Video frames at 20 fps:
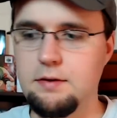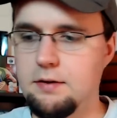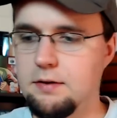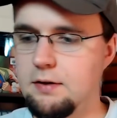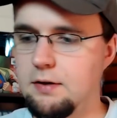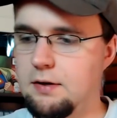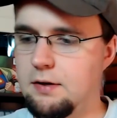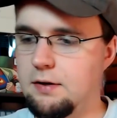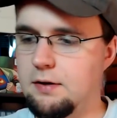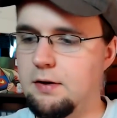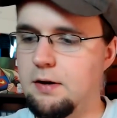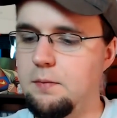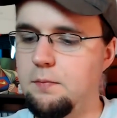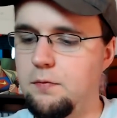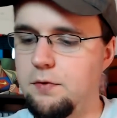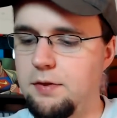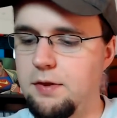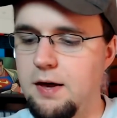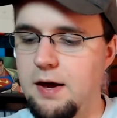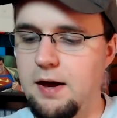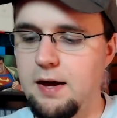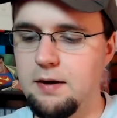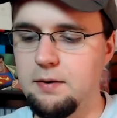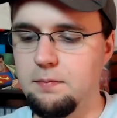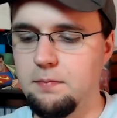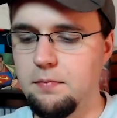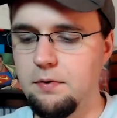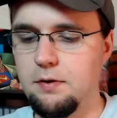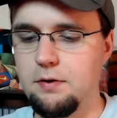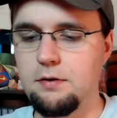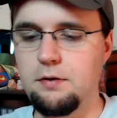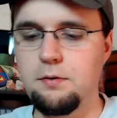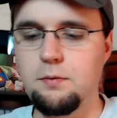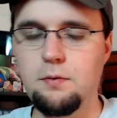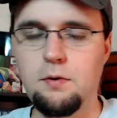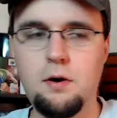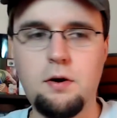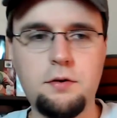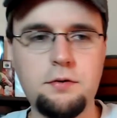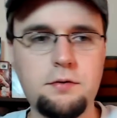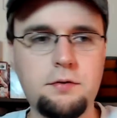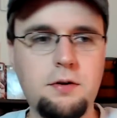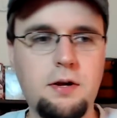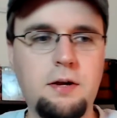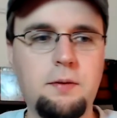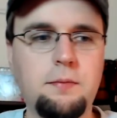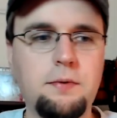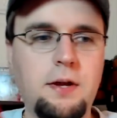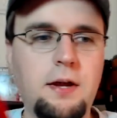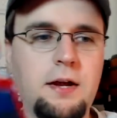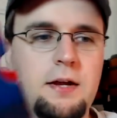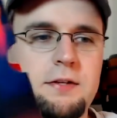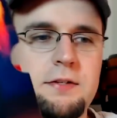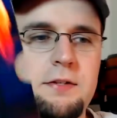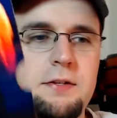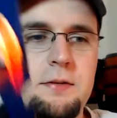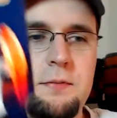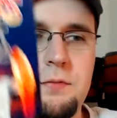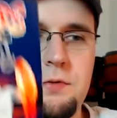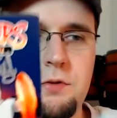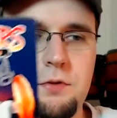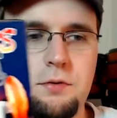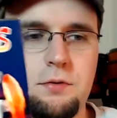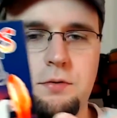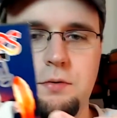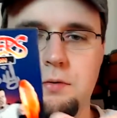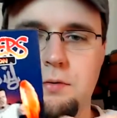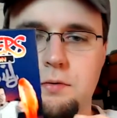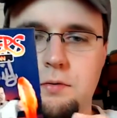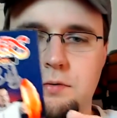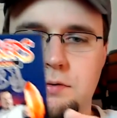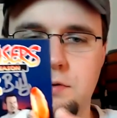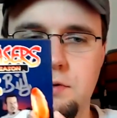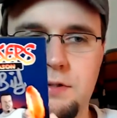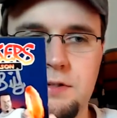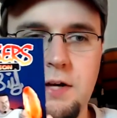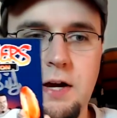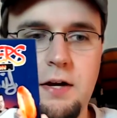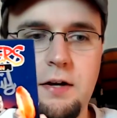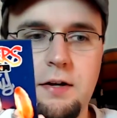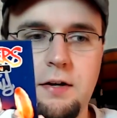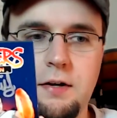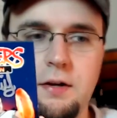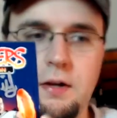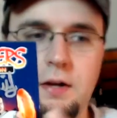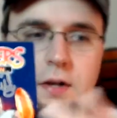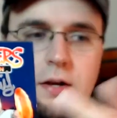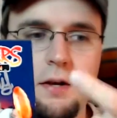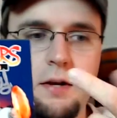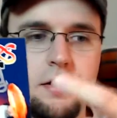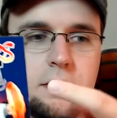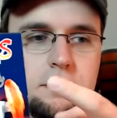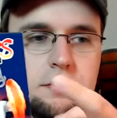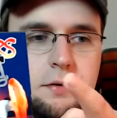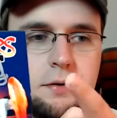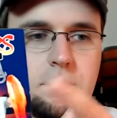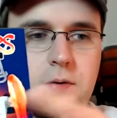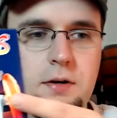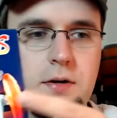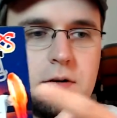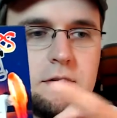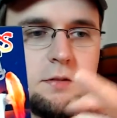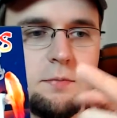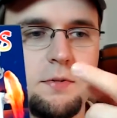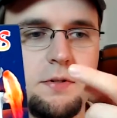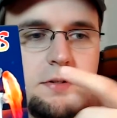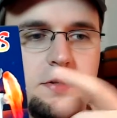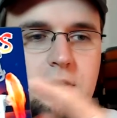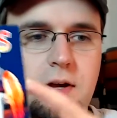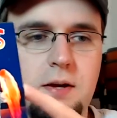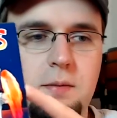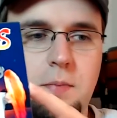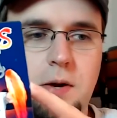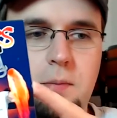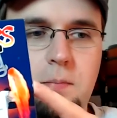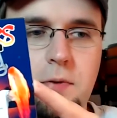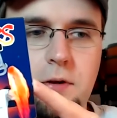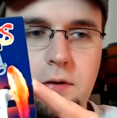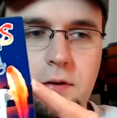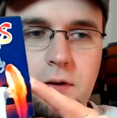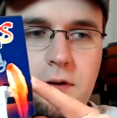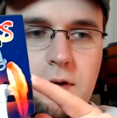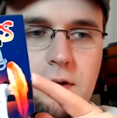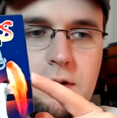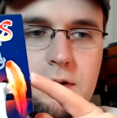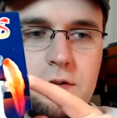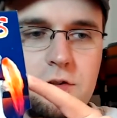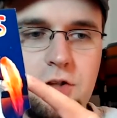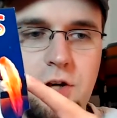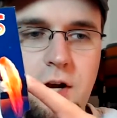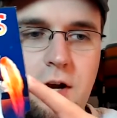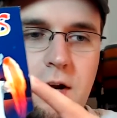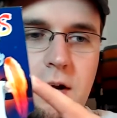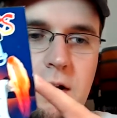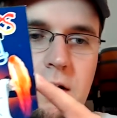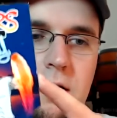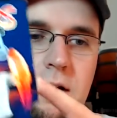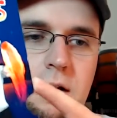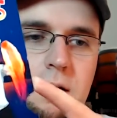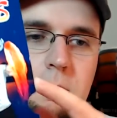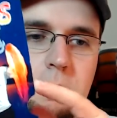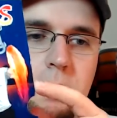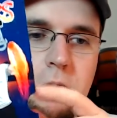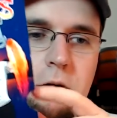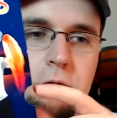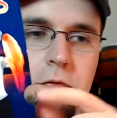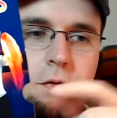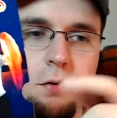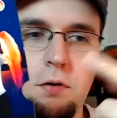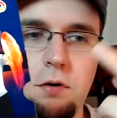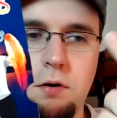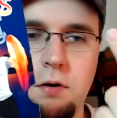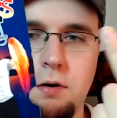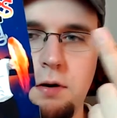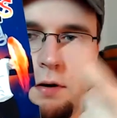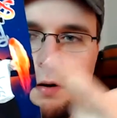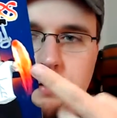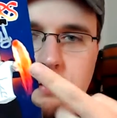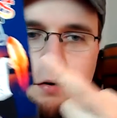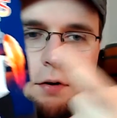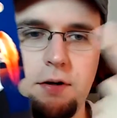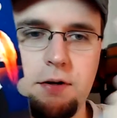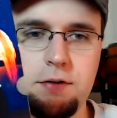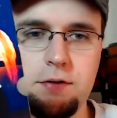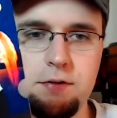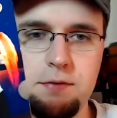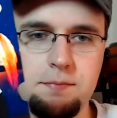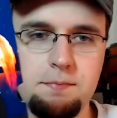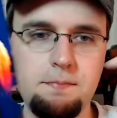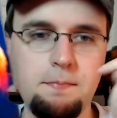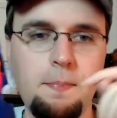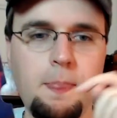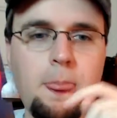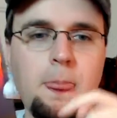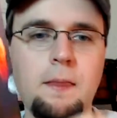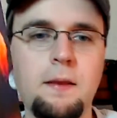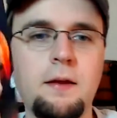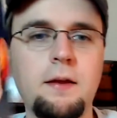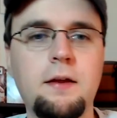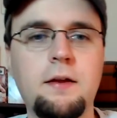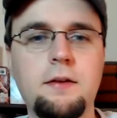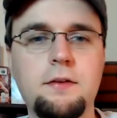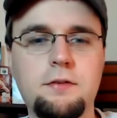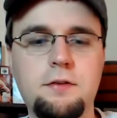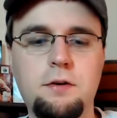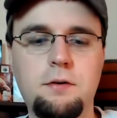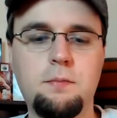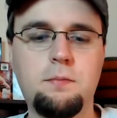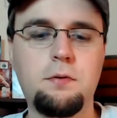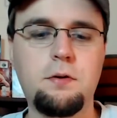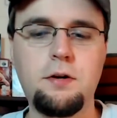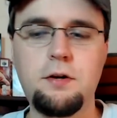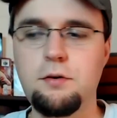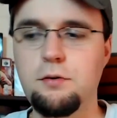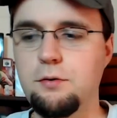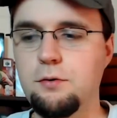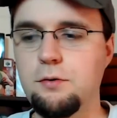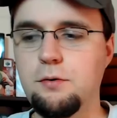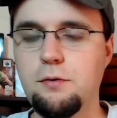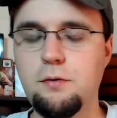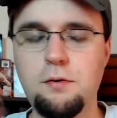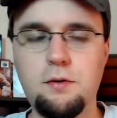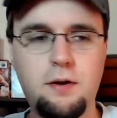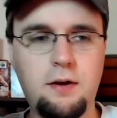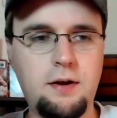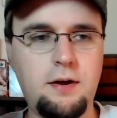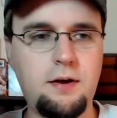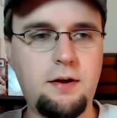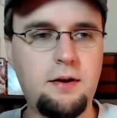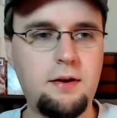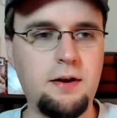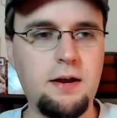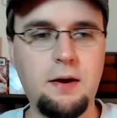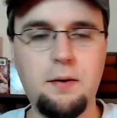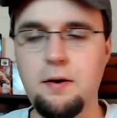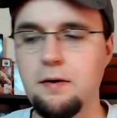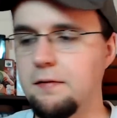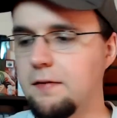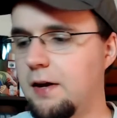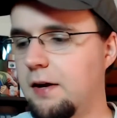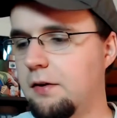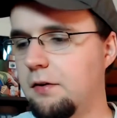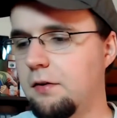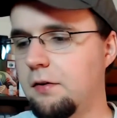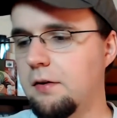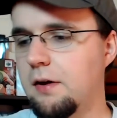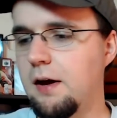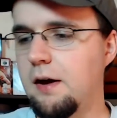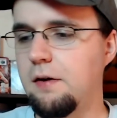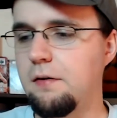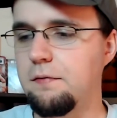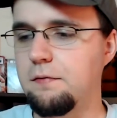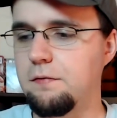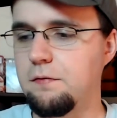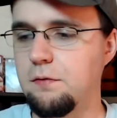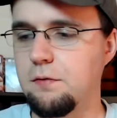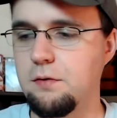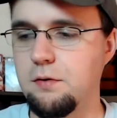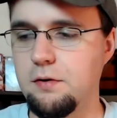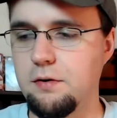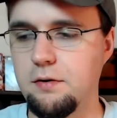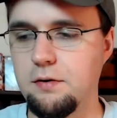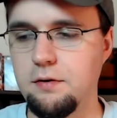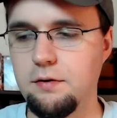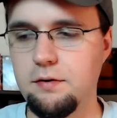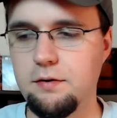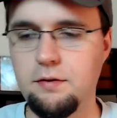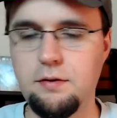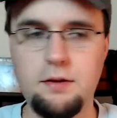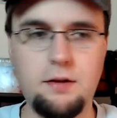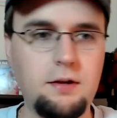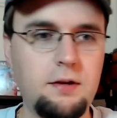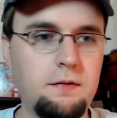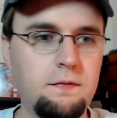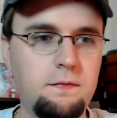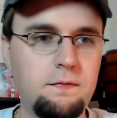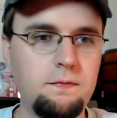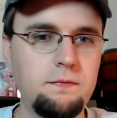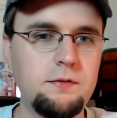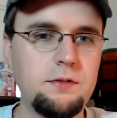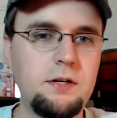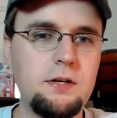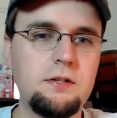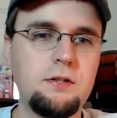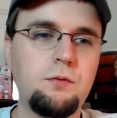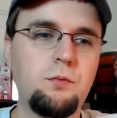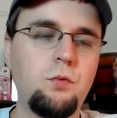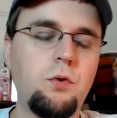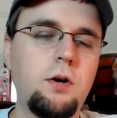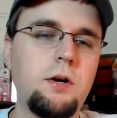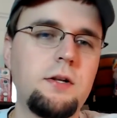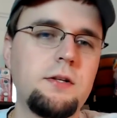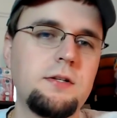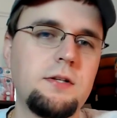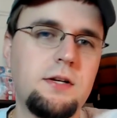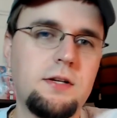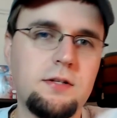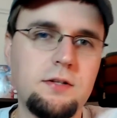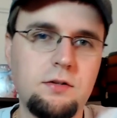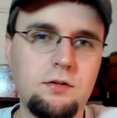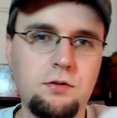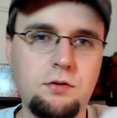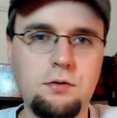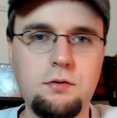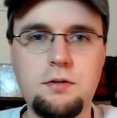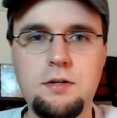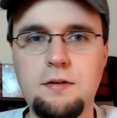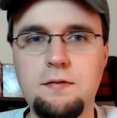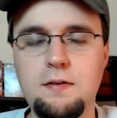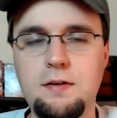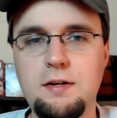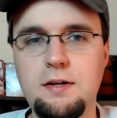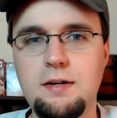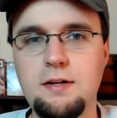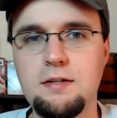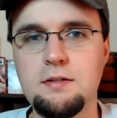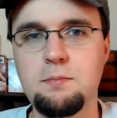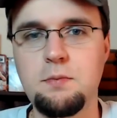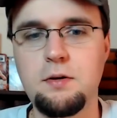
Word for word: did it come with that, but you were also able to ask them to sign it. So here it's been signed by Billy and Jay and Melvor and Chris. So pretty cool. Now I've got to look out for the Season 1 and Season 2 DVDs